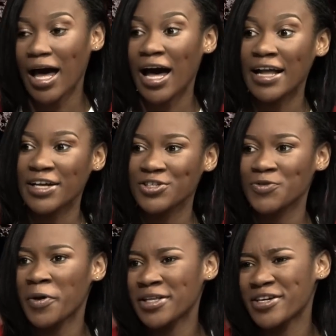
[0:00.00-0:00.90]
And I just
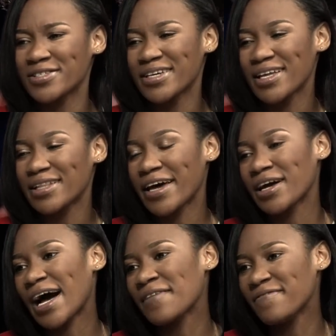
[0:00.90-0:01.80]
went there to get like
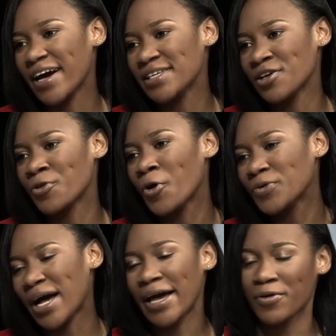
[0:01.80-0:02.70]
advice on how
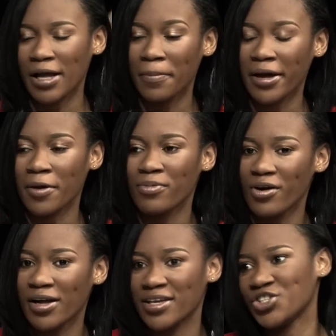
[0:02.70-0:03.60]
I could apply
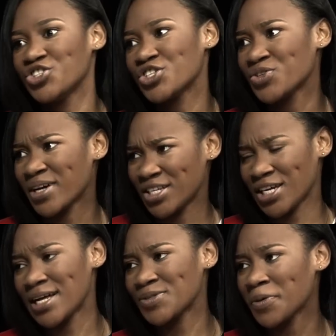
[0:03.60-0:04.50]
abroad. And she just took a
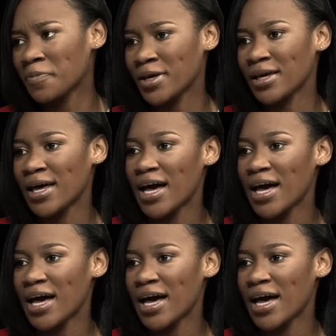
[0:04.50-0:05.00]
chance with me.